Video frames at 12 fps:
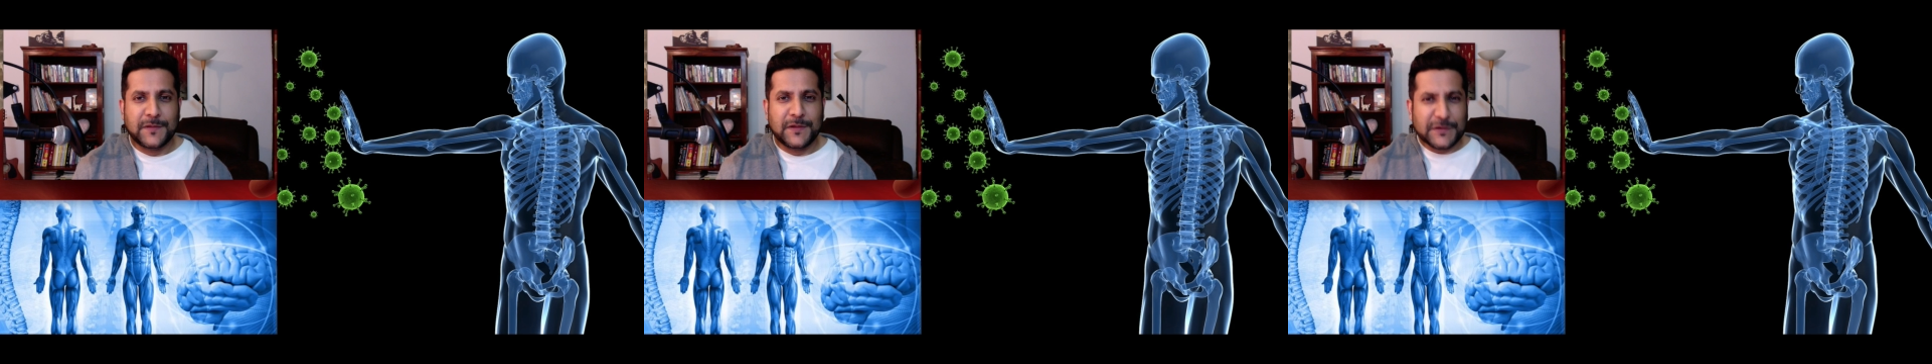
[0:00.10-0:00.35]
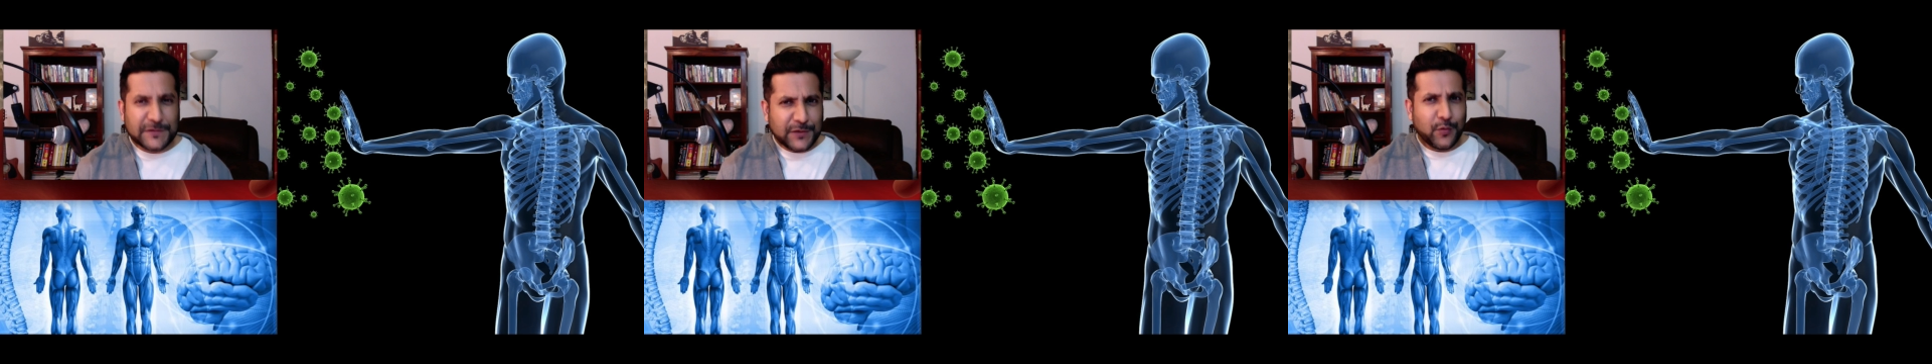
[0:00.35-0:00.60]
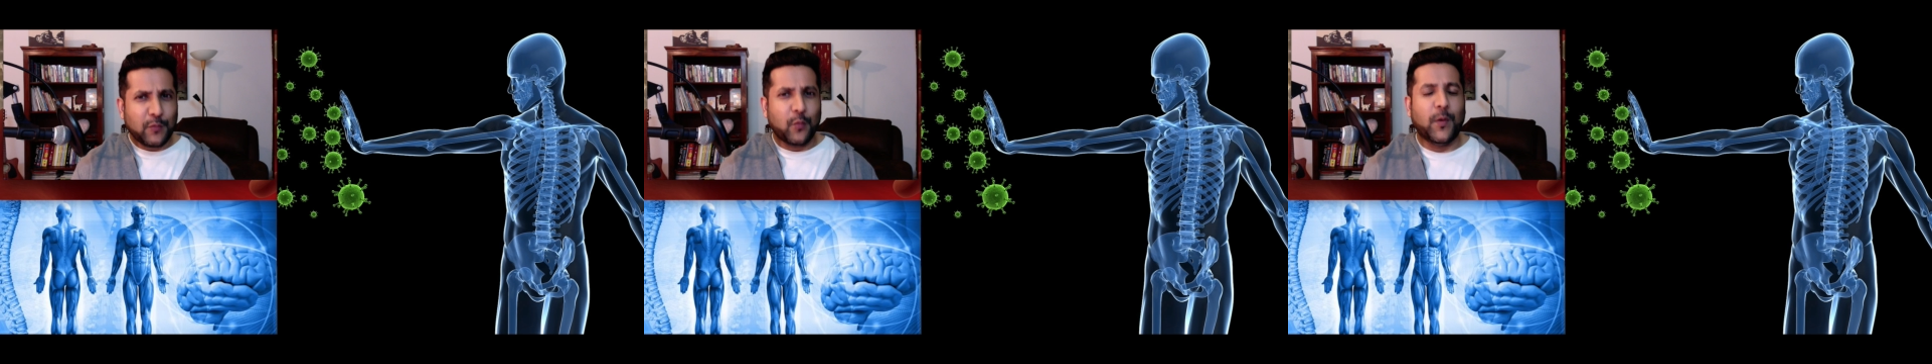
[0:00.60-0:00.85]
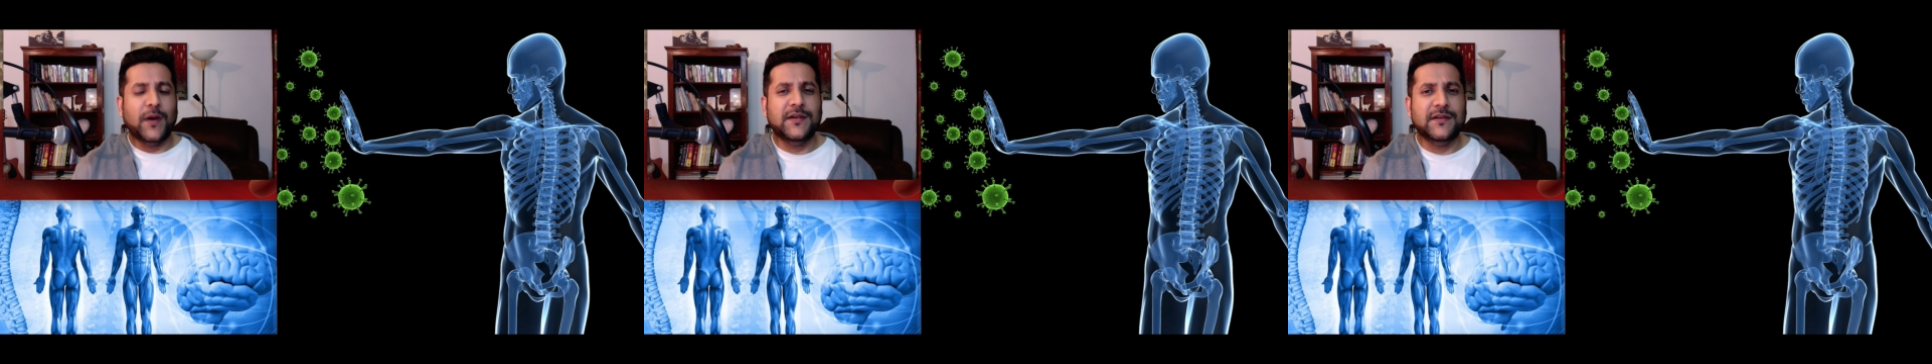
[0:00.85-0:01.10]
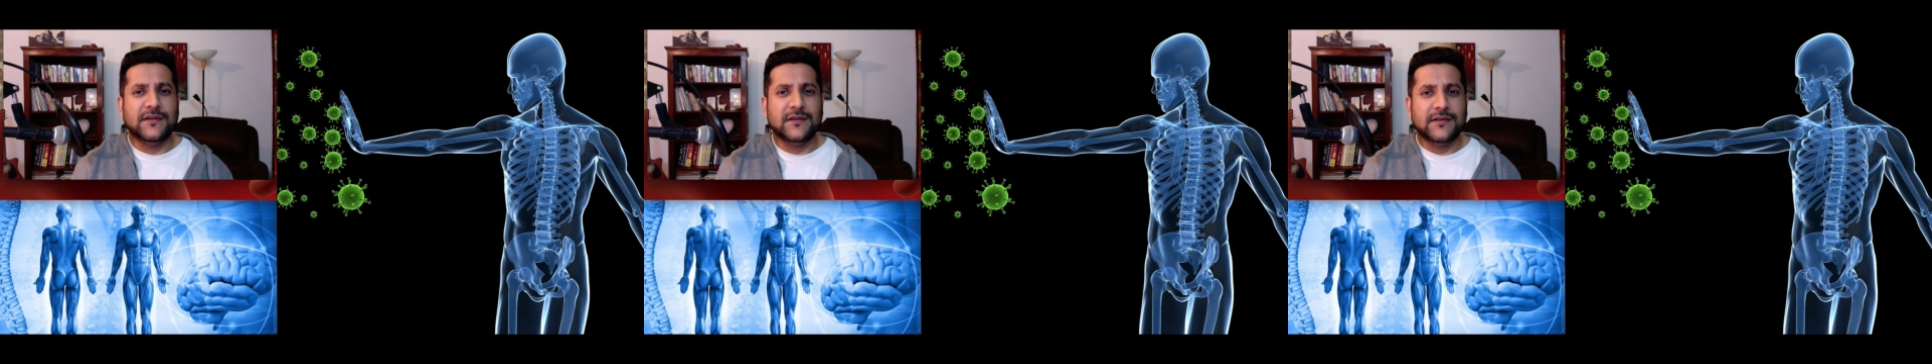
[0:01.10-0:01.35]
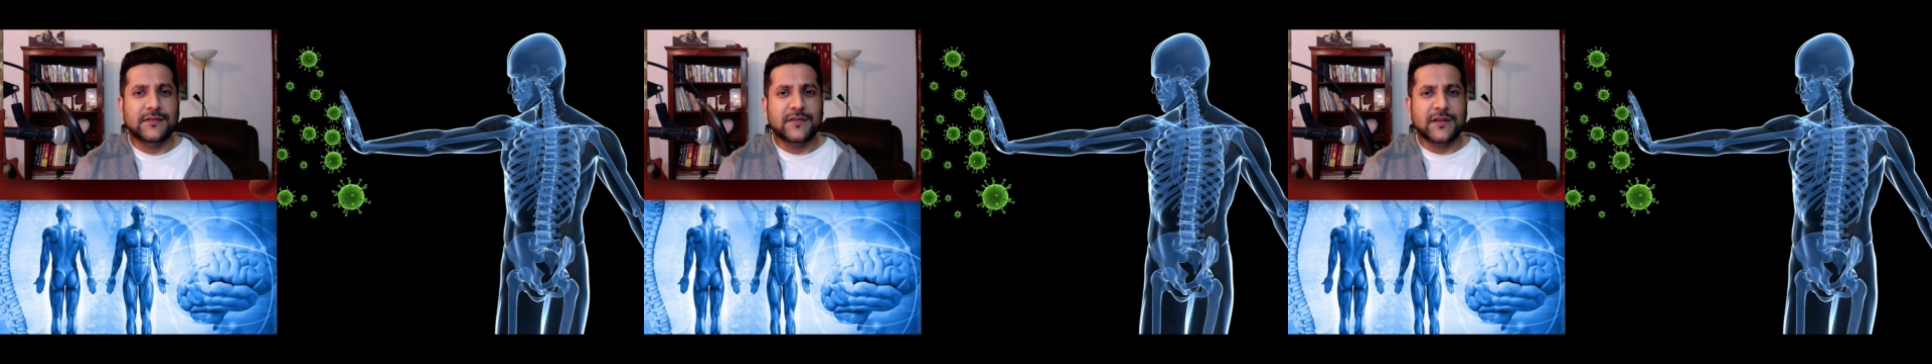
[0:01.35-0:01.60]
Did you ever wonder
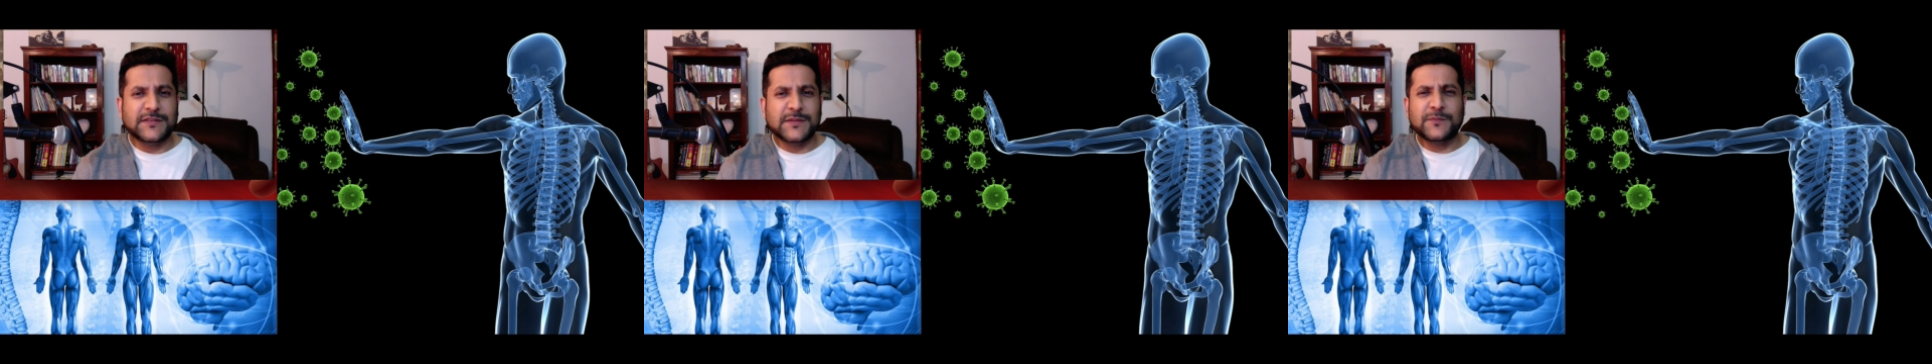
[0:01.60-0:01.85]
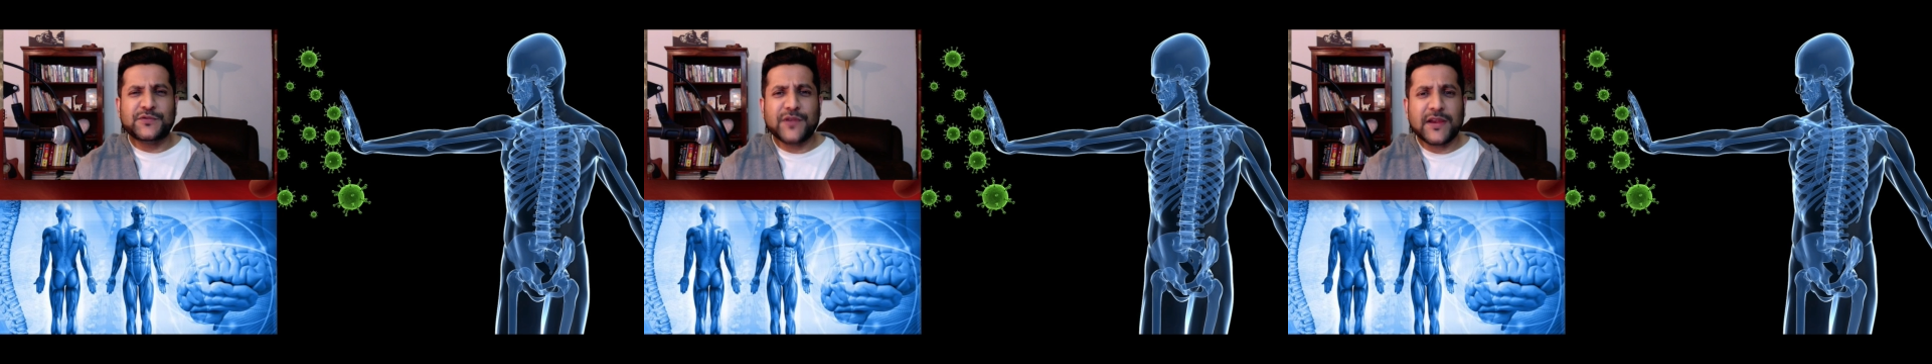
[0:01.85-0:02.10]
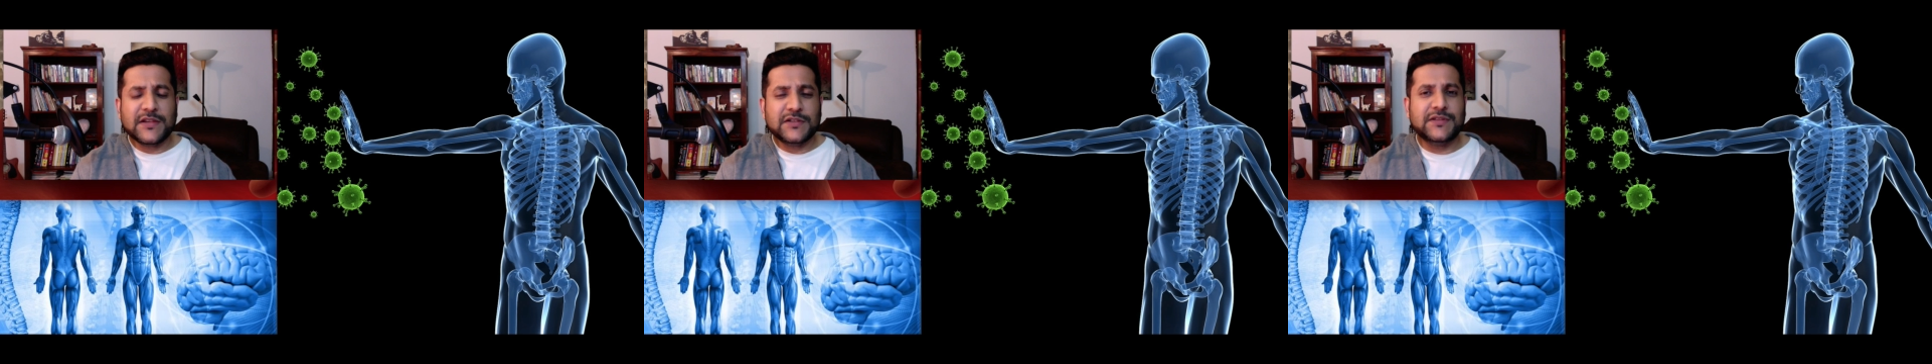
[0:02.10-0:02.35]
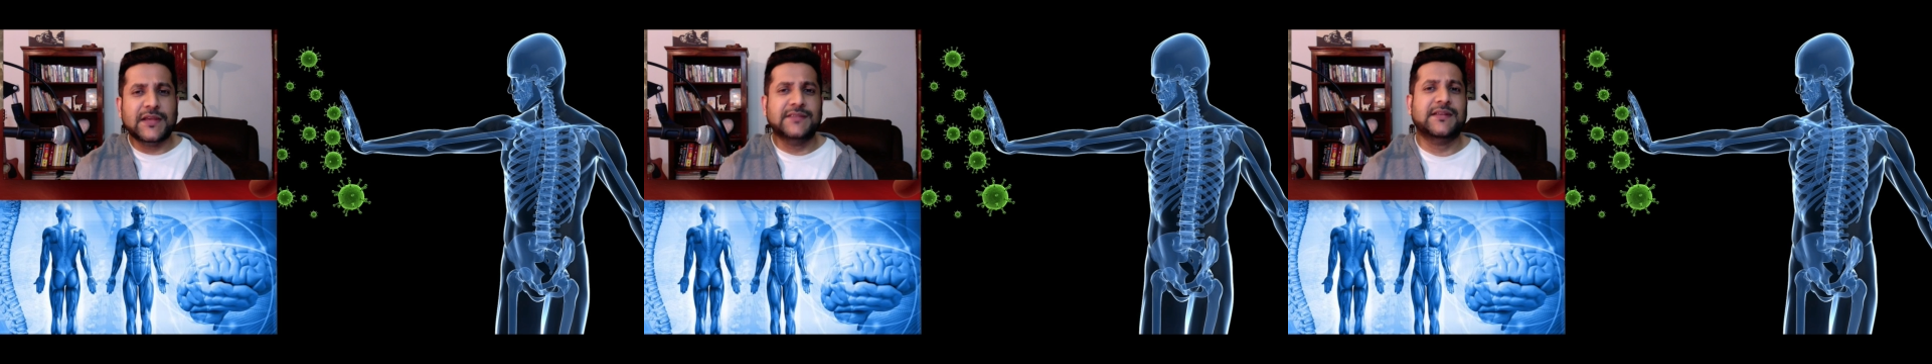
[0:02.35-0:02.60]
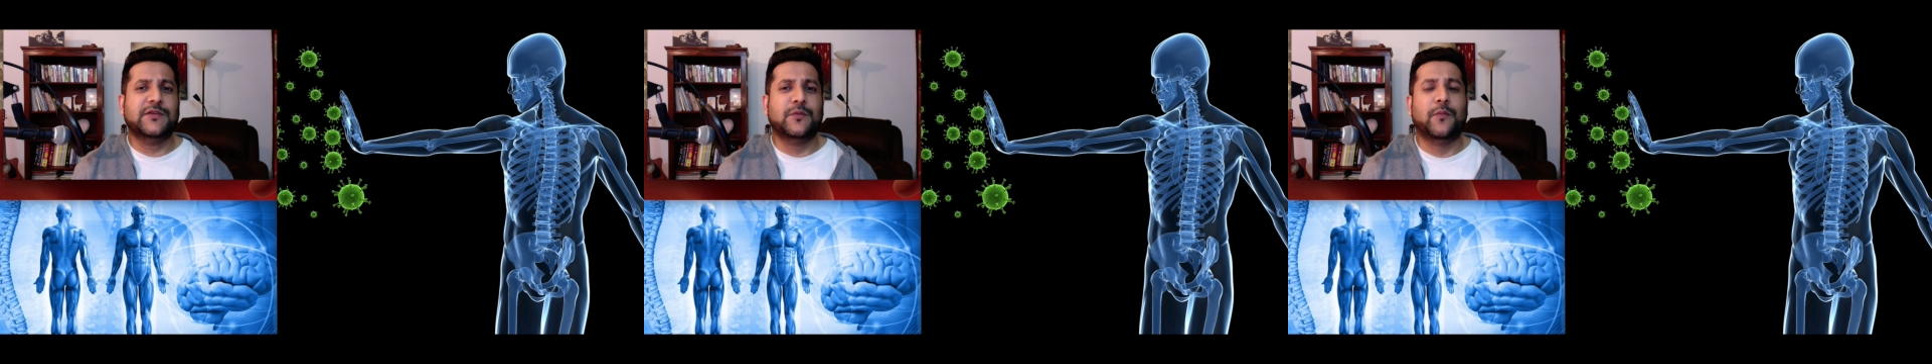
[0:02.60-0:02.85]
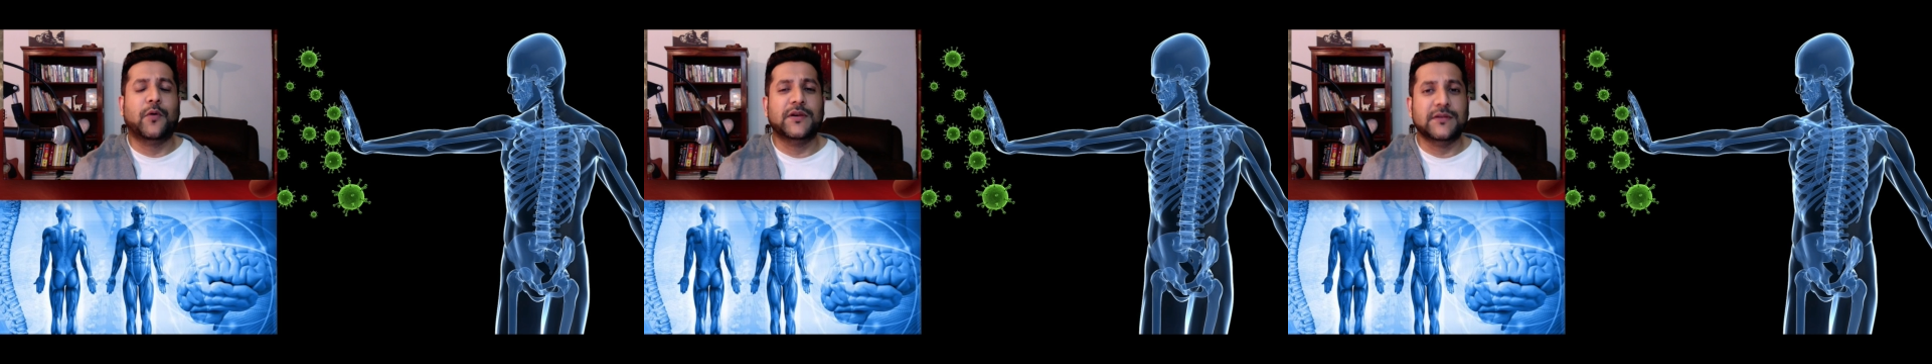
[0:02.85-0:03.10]
there are some strange things that your
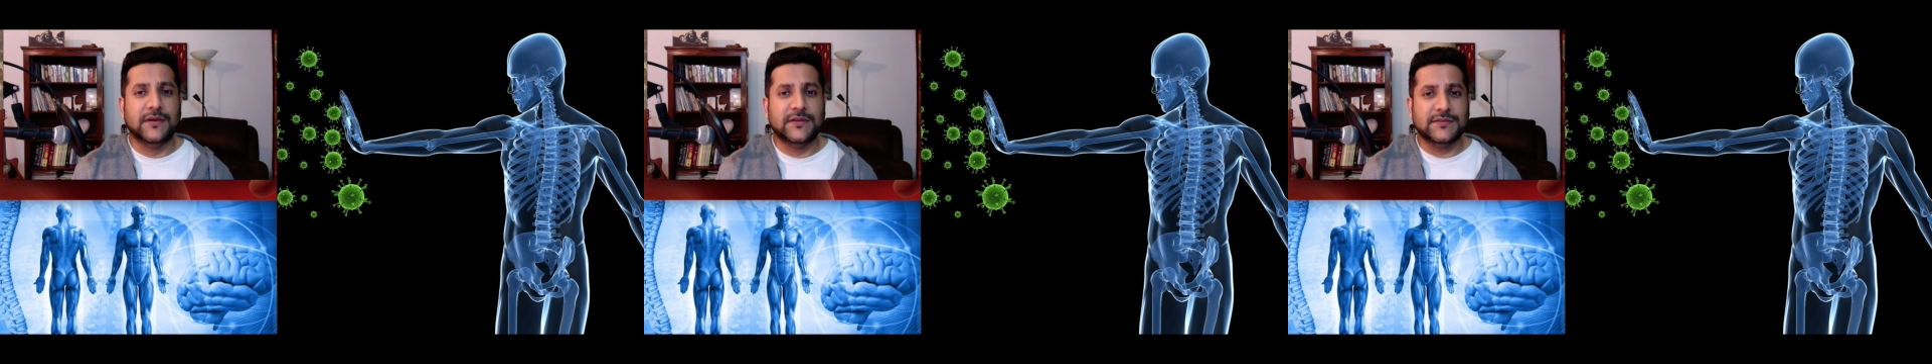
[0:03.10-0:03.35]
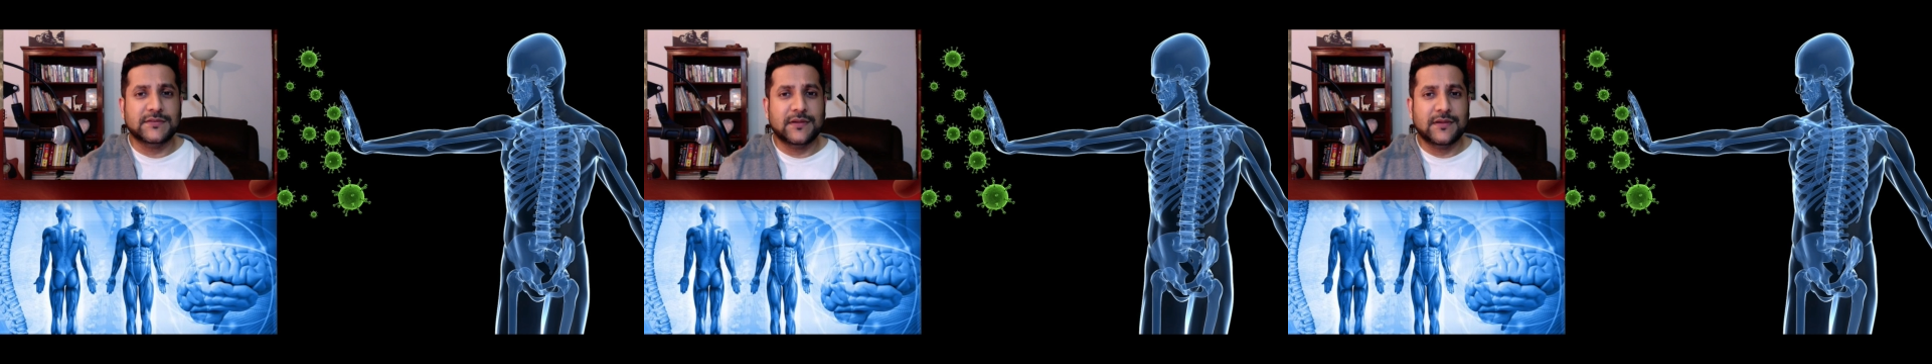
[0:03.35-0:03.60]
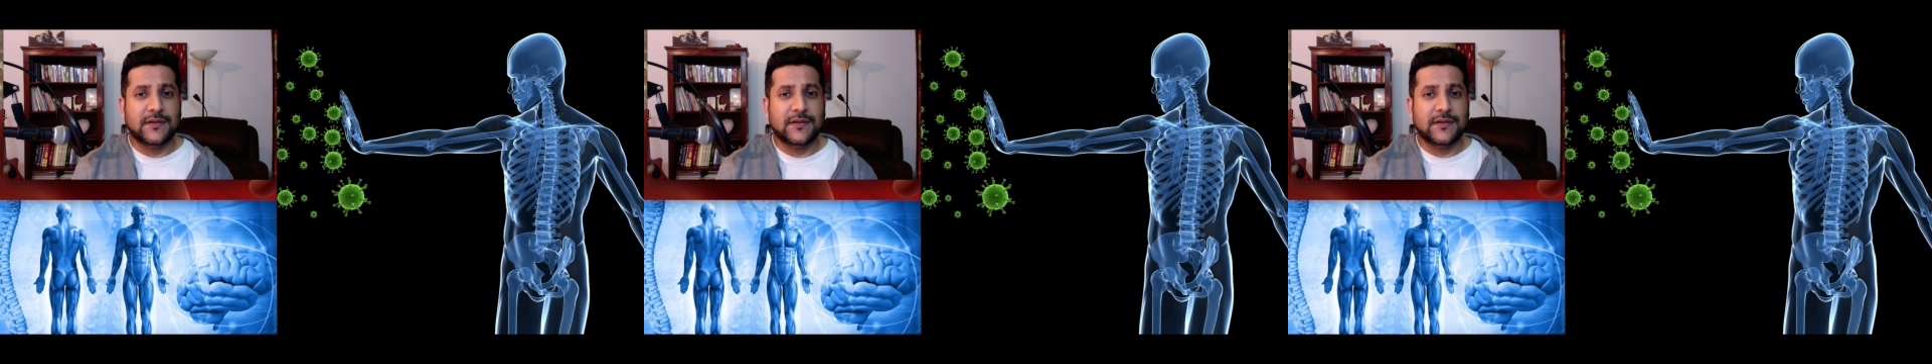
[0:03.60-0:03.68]
body does